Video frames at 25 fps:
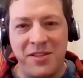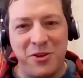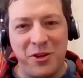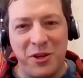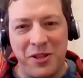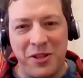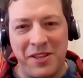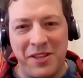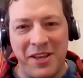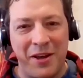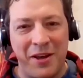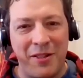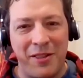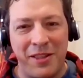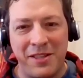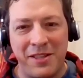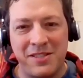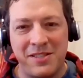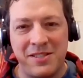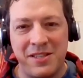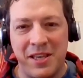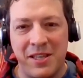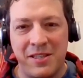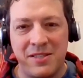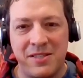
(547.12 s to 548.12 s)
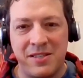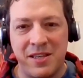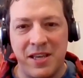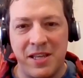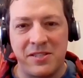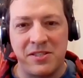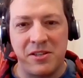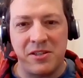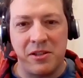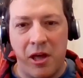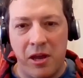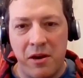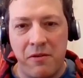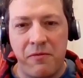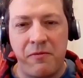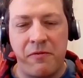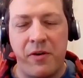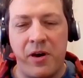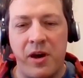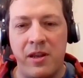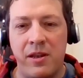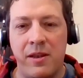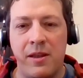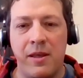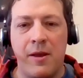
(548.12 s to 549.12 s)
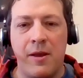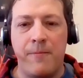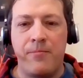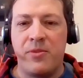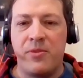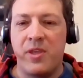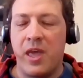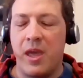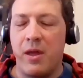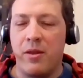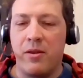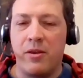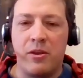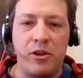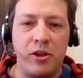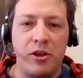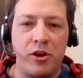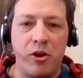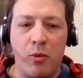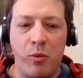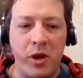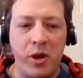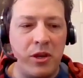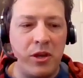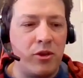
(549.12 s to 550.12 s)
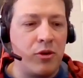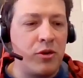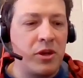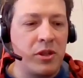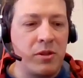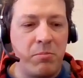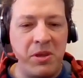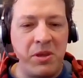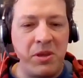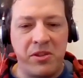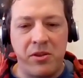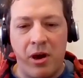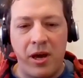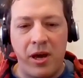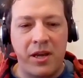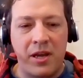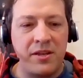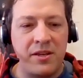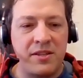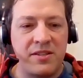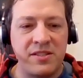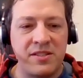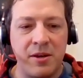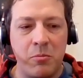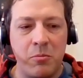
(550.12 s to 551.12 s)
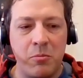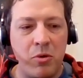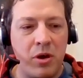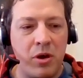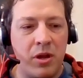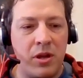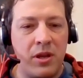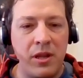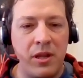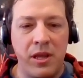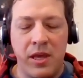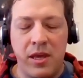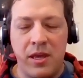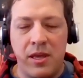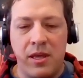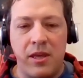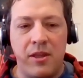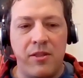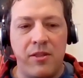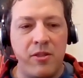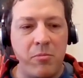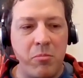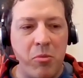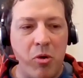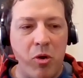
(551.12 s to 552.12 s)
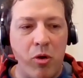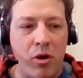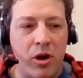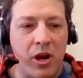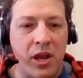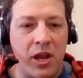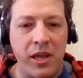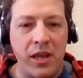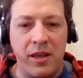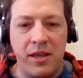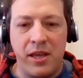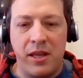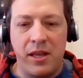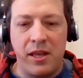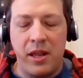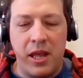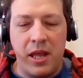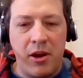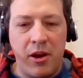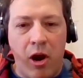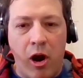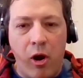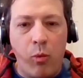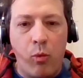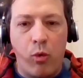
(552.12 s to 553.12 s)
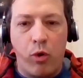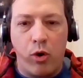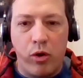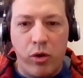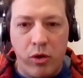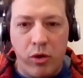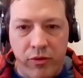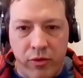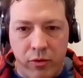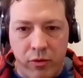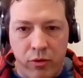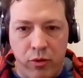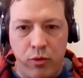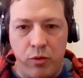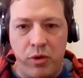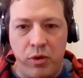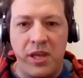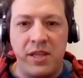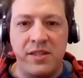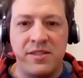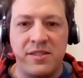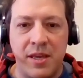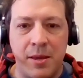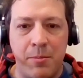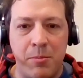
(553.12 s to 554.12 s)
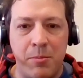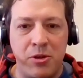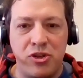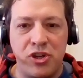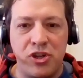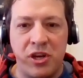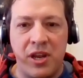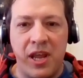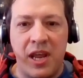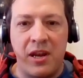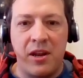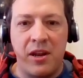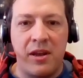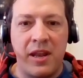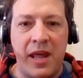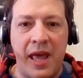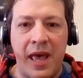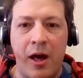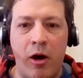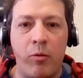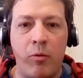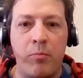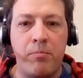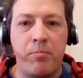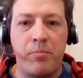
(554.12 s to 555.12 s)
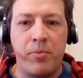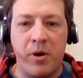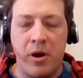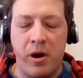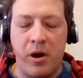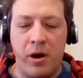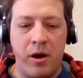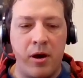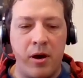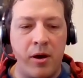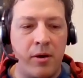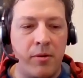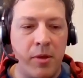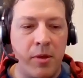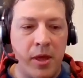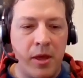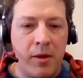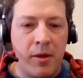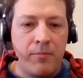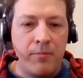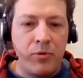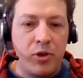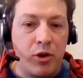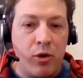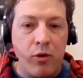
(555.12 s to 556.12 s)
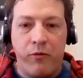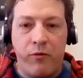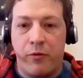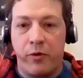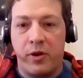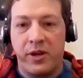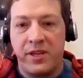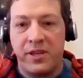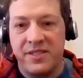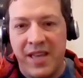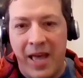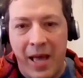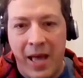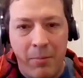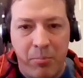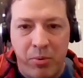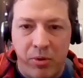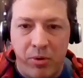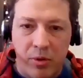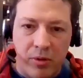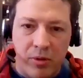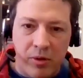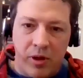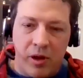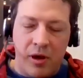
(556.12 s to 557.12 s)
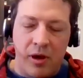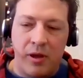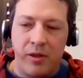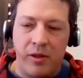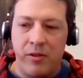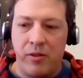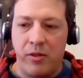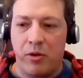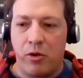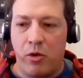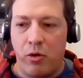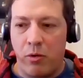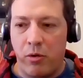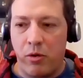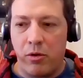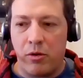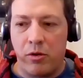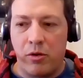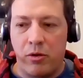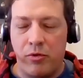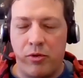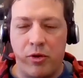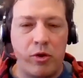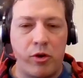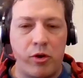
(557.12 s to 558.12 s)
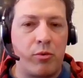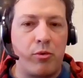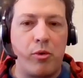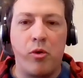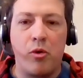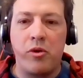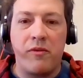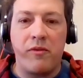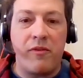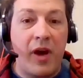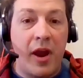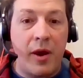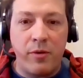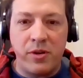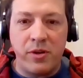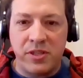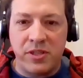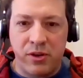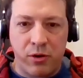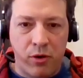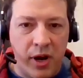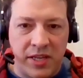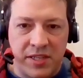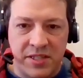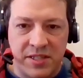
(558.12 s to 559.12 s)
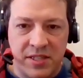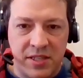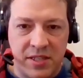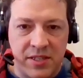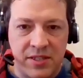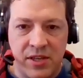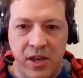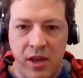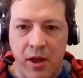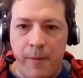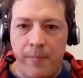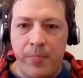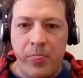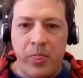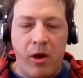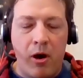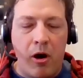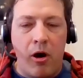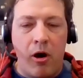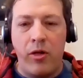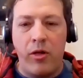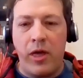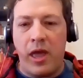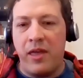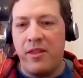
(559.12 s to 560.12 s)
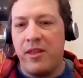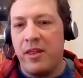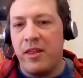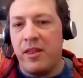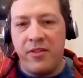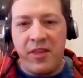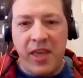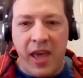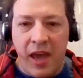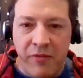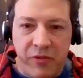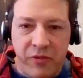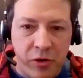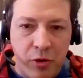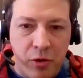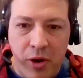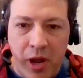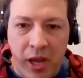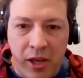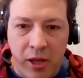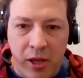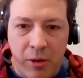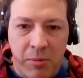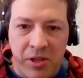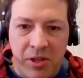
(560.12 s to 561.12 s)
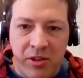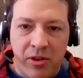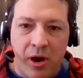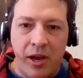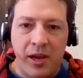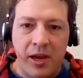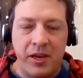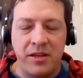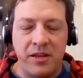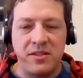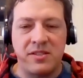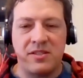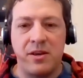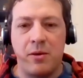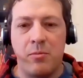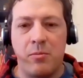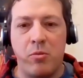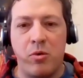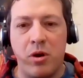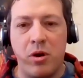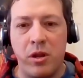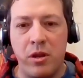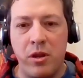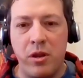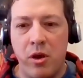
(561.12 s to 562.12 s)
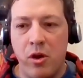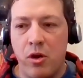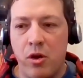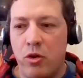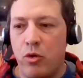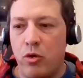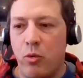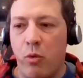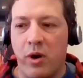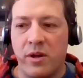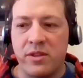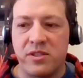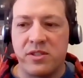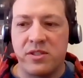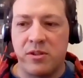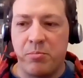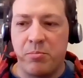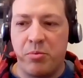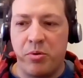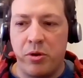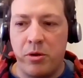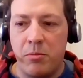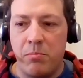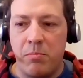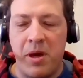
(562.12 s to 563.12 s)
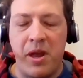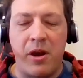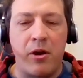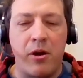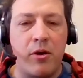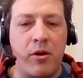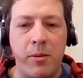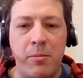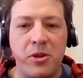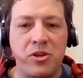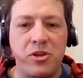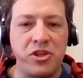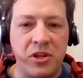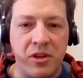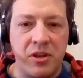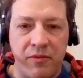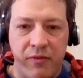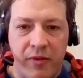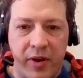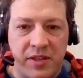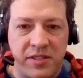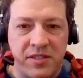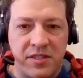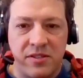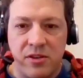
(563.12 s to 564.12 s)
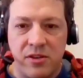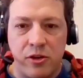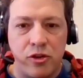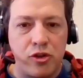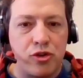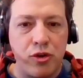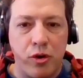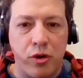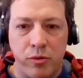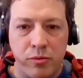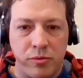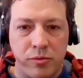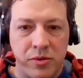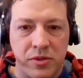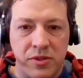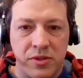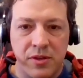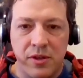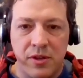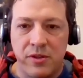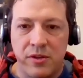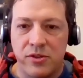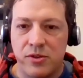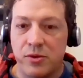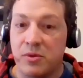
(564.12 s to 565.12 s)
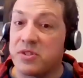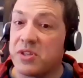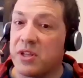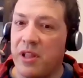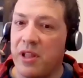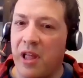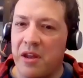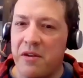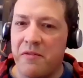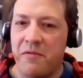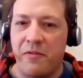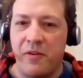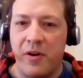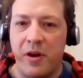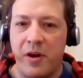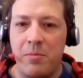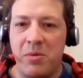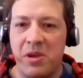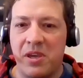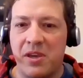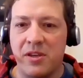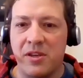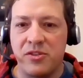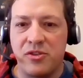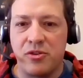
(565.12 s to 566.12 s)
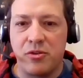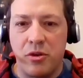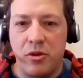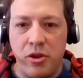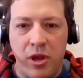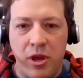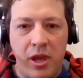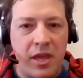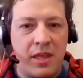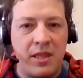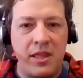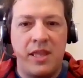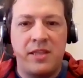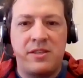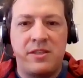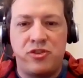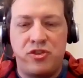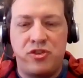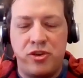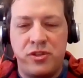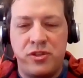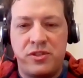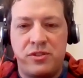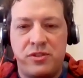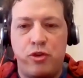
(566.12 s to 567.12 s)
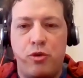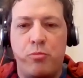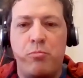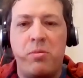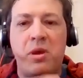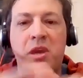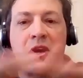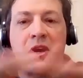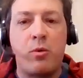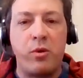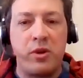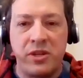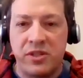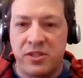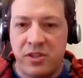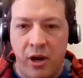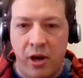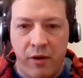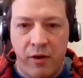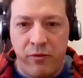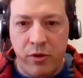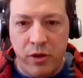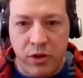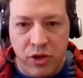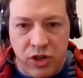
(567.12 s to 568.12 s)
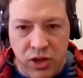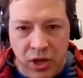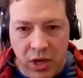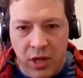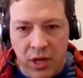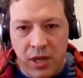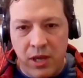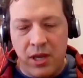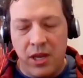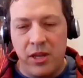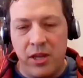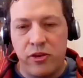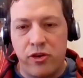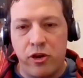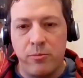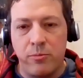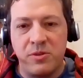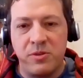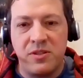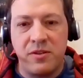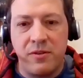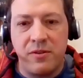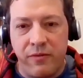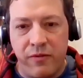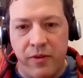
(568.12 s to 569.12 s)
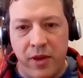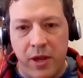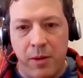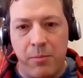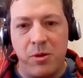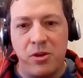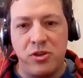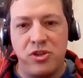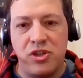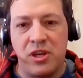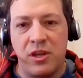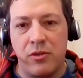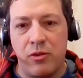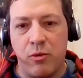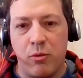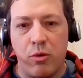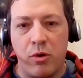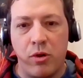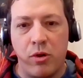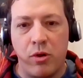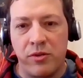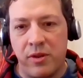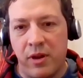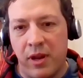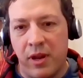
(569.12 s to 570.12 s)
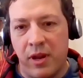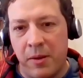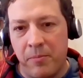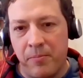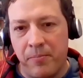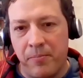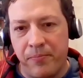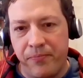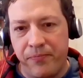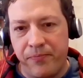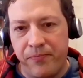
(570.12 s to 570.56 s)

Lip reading: As you can tell, it's a lot of fun. And you know what, you can be talking to someone in the morning in our world who needs imaging data to help, for example, on the coronavirus crisis. And in the afternoon, I could be talking to someone who wants to put better imaging devices on drones. So it's a lot of fun because it's just ubiquitous coverage in terms of imaging in the world today.